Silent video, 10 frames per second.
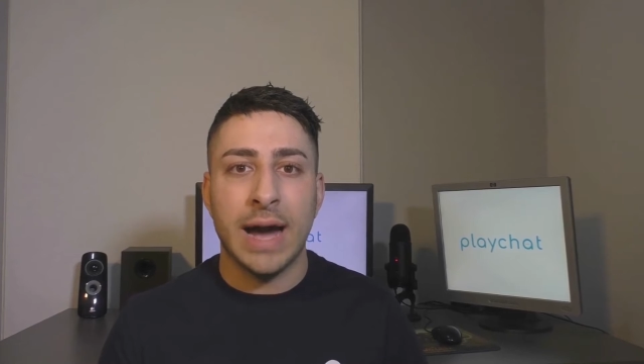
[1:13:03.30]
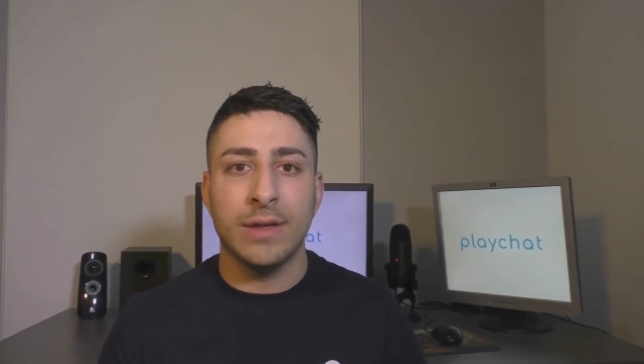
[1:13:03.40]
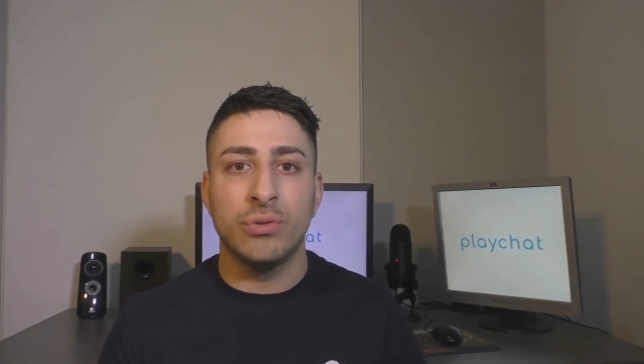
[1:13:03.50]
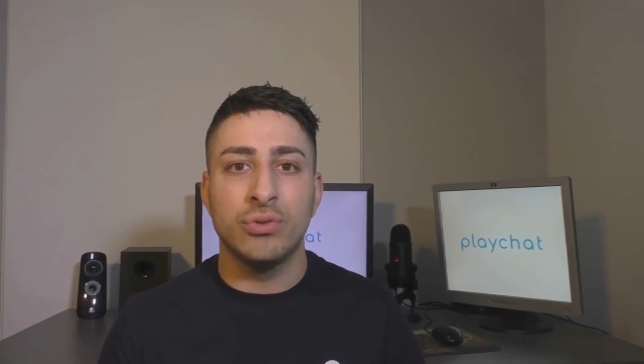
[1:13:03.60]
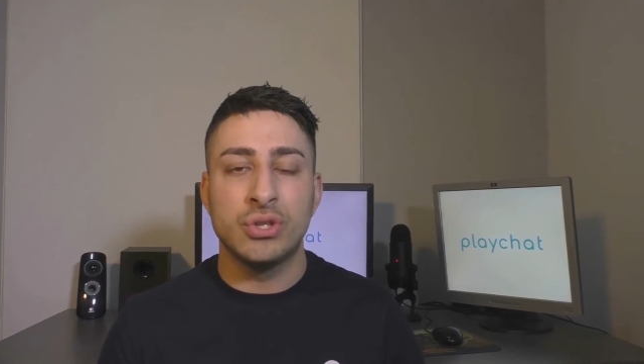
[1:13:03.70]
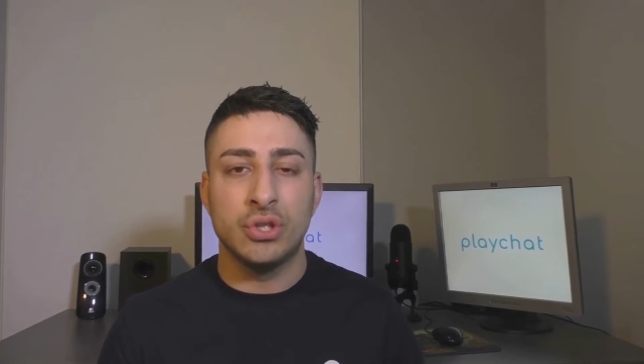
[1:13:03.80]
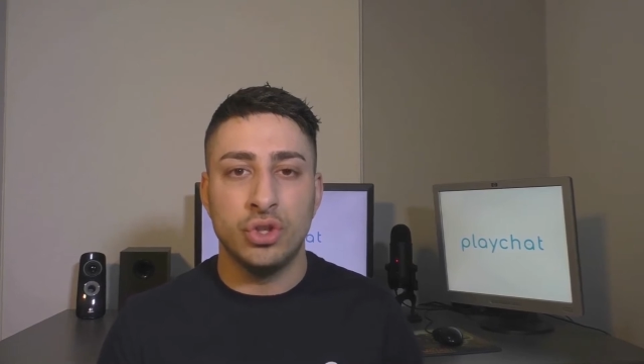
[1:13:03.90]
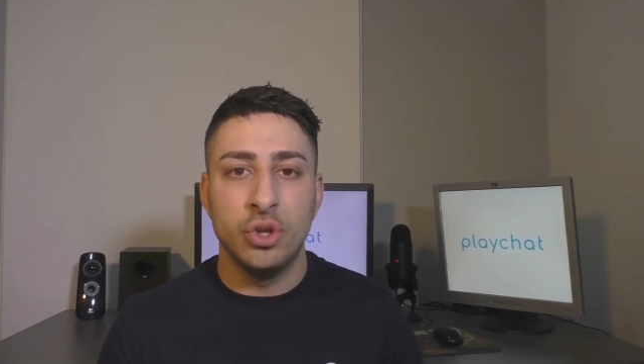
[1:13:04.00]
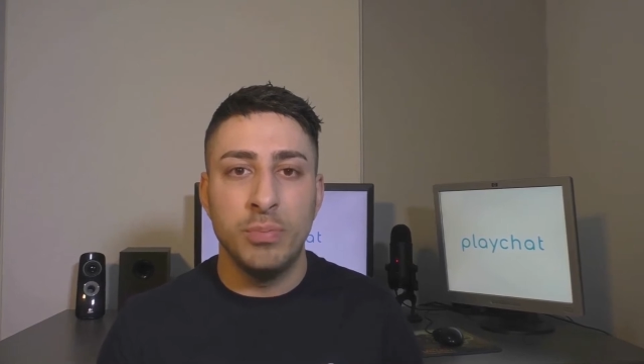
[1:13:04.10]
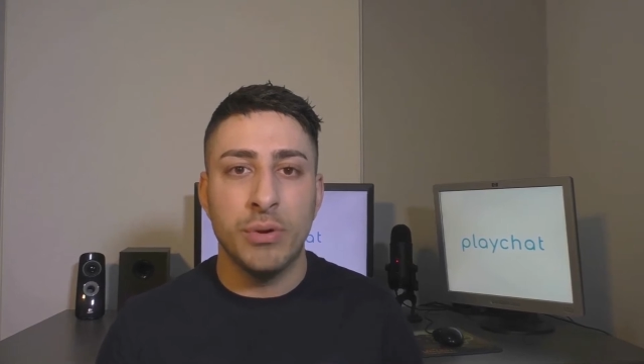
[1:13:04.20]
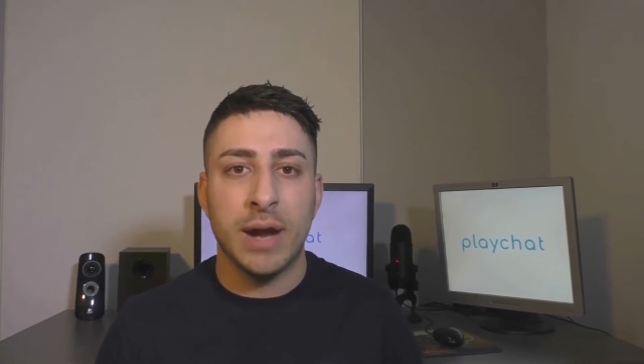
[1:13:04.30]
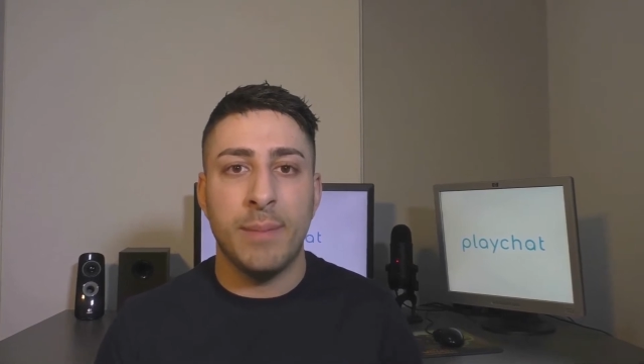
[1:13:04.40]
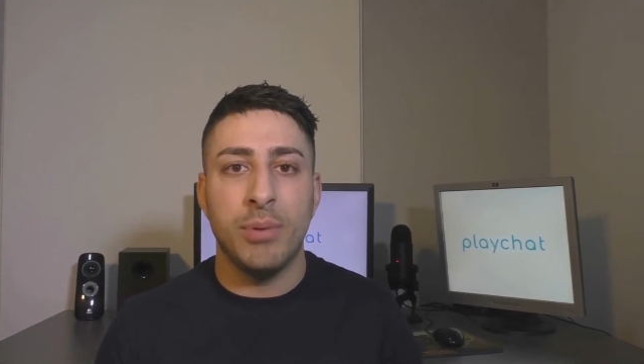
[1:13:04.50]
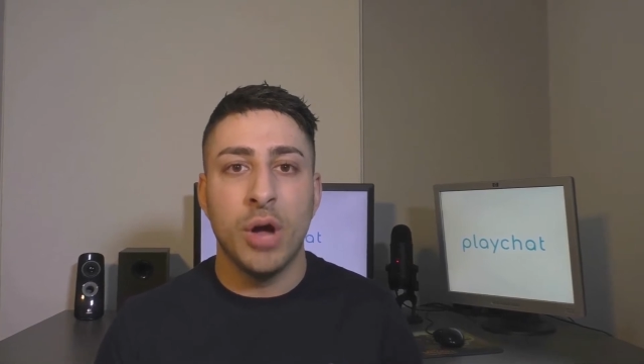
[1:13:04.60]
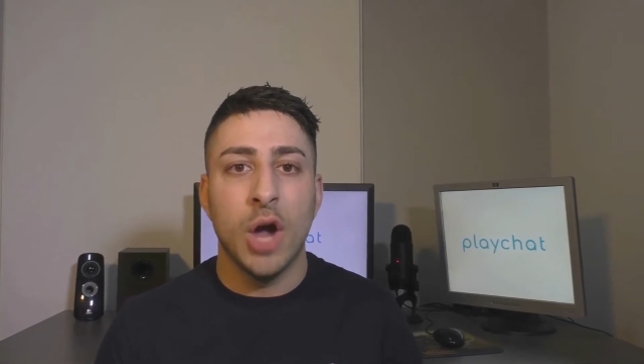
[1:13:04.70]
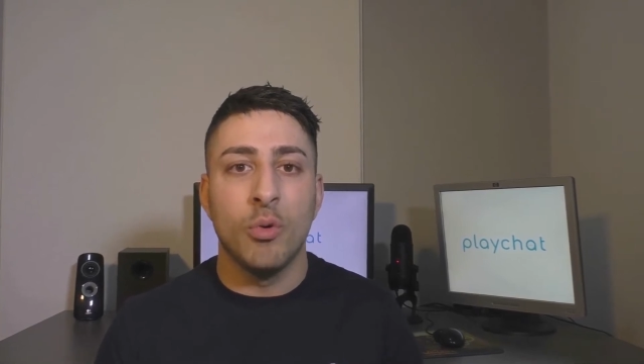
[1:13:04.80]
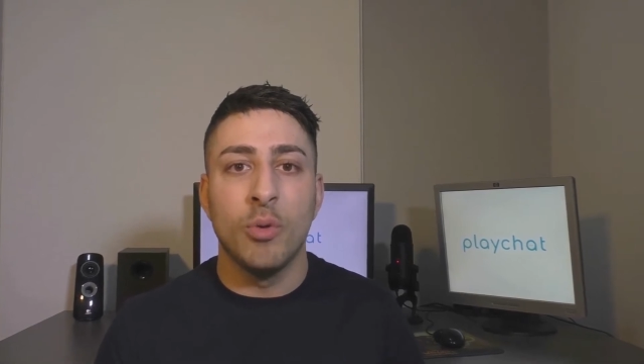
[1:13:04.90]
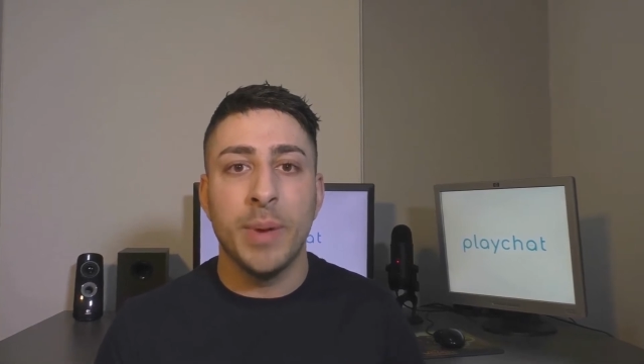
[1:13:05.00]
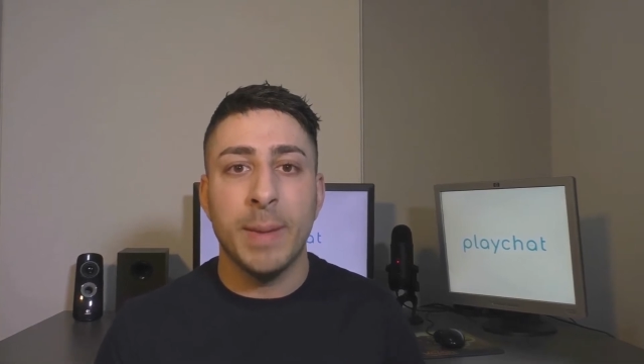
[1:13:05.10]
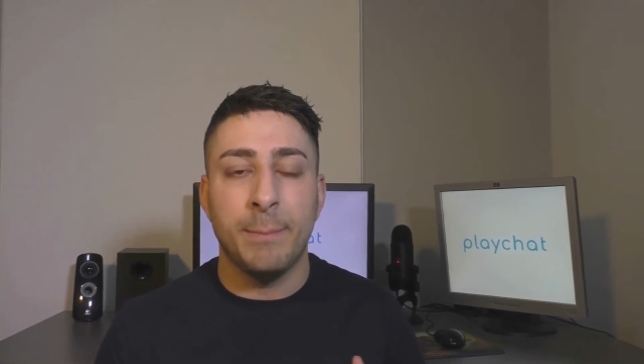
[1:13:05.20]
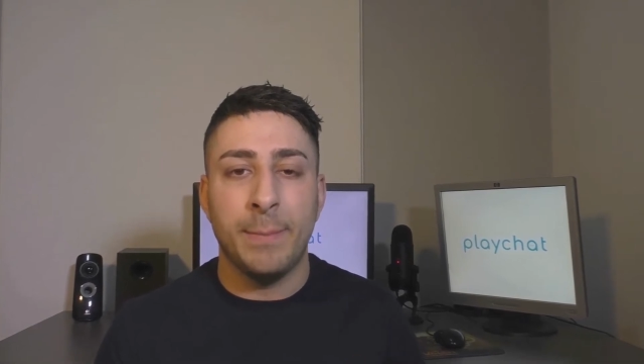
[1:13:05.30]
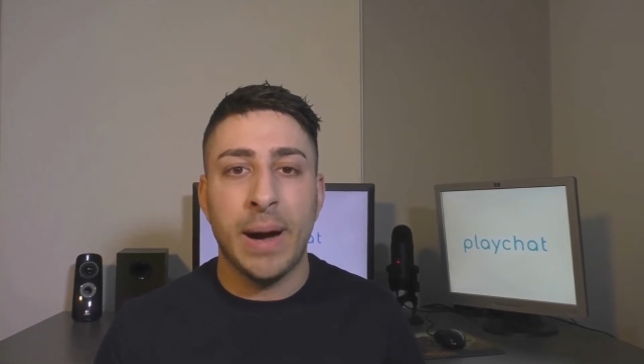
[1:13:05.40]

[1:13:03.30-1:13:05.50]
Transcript: articles you put up will be